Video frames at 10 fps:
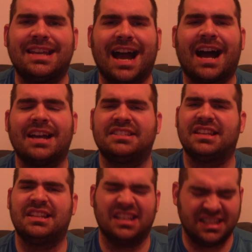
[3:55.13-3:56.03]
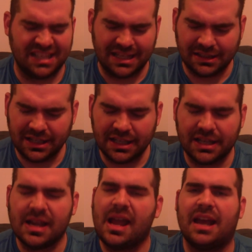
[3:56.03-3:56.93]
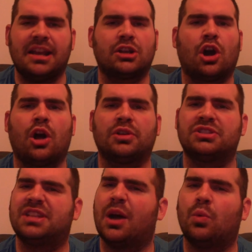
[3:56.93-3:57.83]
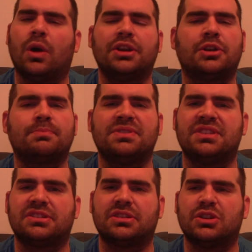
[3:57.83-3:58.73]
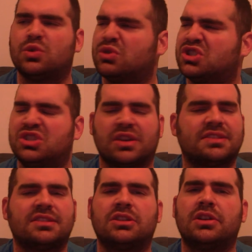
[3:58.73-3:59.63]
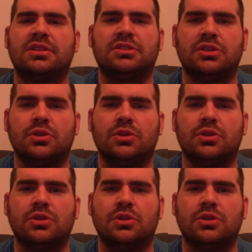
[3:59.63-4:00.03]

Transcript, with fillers: guys in the D League and in college that want your position who are just as good as